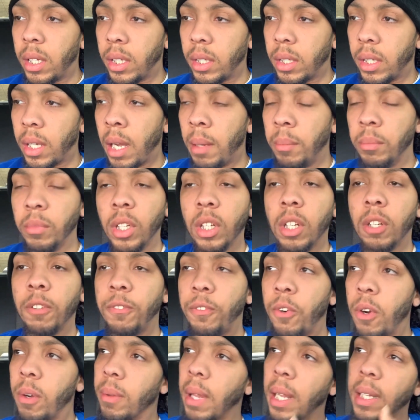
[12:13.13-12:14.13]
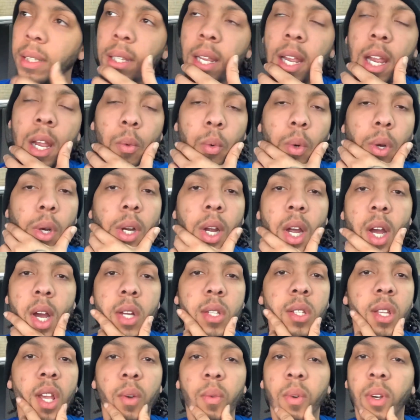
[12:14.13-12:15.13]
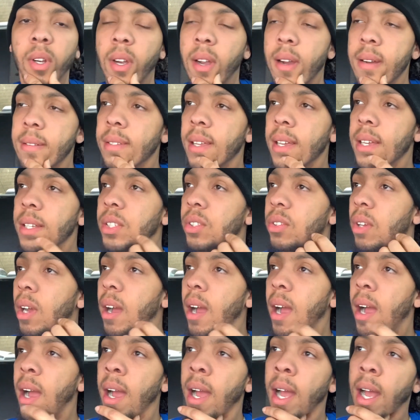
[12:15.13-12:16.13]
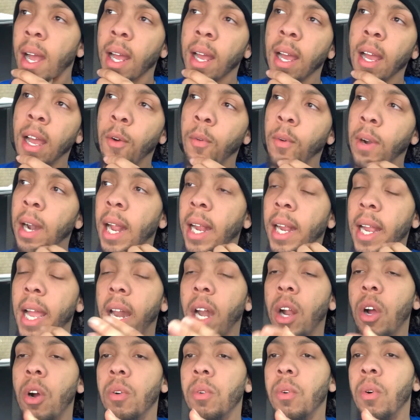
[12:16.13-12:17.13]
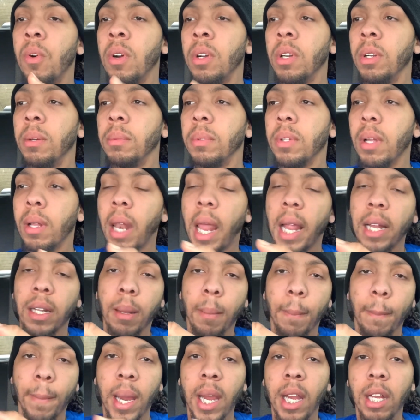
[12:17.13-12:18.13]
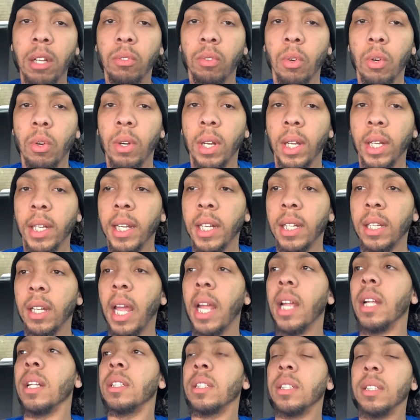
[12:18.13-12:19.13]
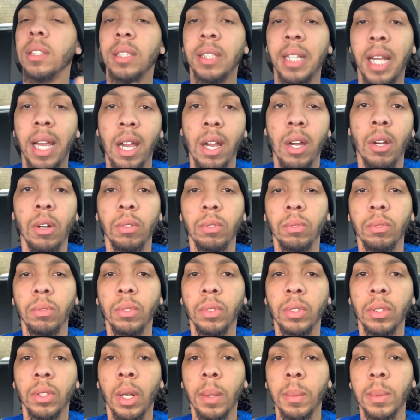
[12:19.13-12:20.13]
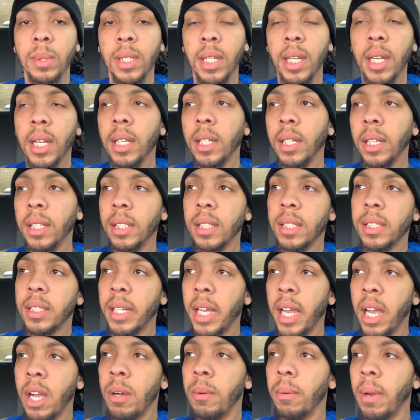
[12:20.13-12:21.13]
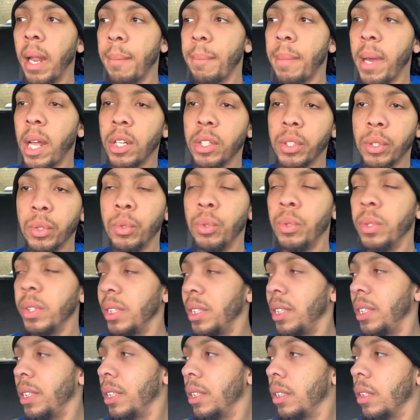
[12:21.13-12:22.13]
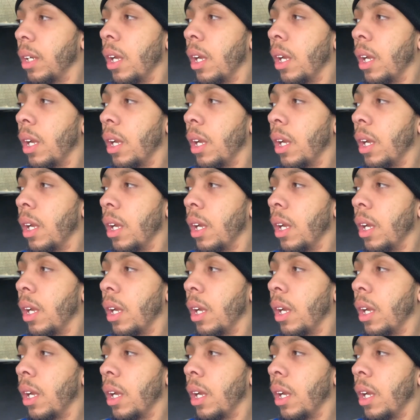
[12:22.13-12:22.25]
I'm looking for him, like damn, we're Cuz we're Cuz that. So I, I, when I got out on the, the like the main road to get like to town, you know what I'm saying? Get to town like by the school and shit.